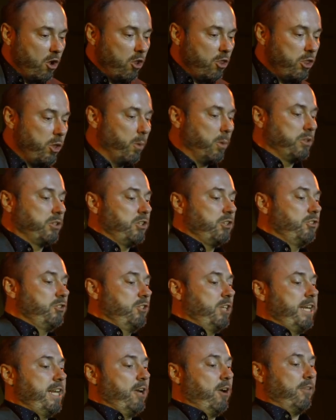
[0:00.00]
there was a
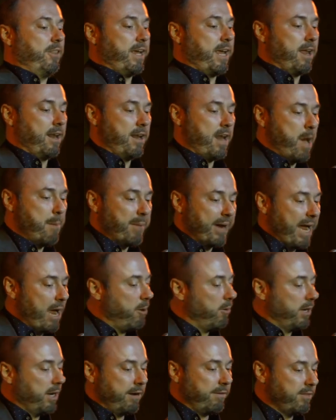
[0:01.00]
city on the Canopic
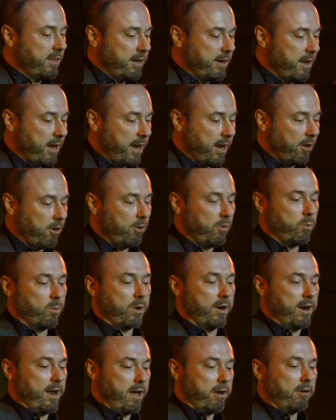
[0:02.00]
outlet of the Nile
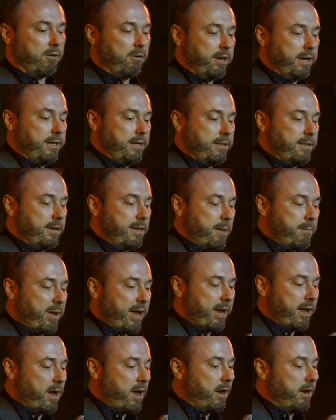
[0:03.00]
where not only did the
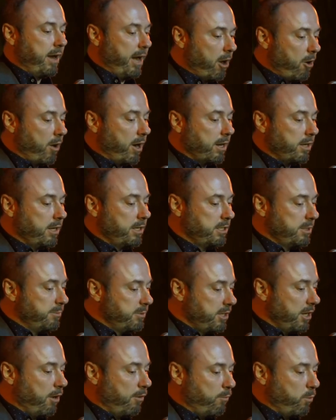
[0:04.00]
demigod Heracles
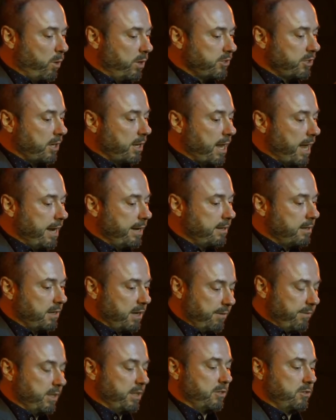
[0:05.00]
himself once alight,
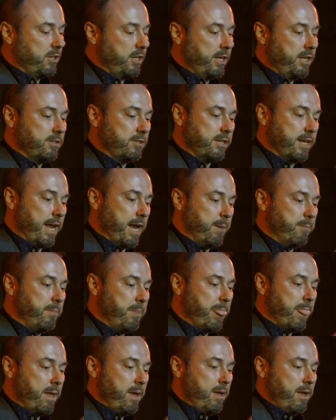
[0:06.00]
giving the city its name.
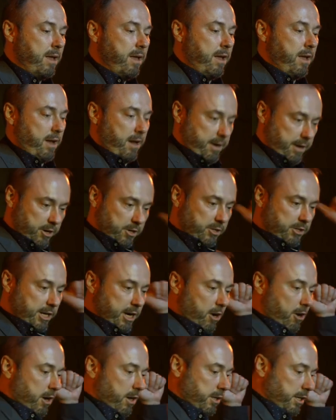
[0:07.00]
And here's
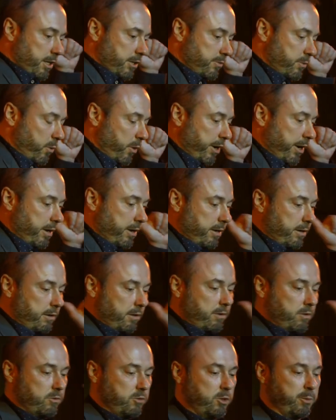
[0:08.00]
Heracles for you
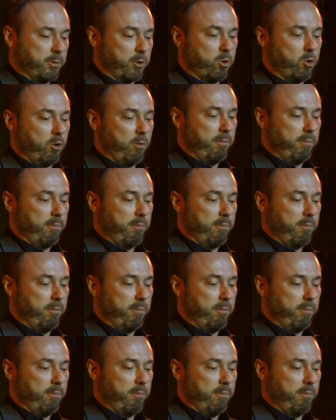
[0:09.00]
in super cool